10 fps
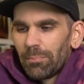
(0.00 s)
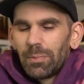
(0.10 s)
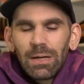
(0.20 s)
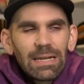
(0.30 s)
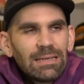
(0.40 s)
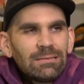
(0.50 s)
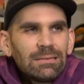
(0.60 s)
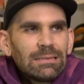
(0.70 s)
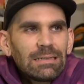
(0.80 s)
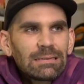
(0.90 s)
but isn't
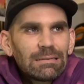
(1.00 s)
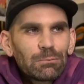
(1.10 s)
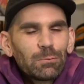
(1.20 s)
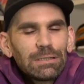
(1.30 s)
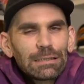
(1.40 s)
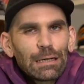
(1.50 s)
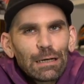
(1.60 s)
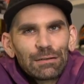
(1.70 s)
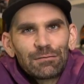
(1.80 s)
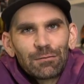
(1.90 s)
there like this weird
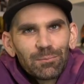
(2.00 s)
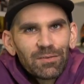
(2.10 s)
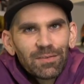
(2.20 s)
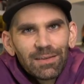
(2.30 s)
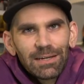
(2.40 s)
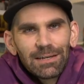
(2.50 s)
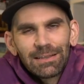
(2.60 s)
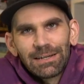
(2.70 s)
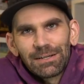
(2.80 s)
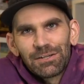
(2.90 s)
customs thing
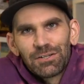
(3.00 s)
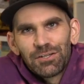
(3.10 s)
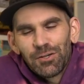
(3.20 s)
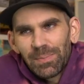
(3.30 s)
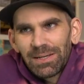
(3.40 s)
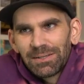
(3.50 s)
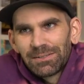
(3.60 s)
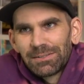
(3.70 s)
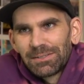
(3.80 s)
and like shipping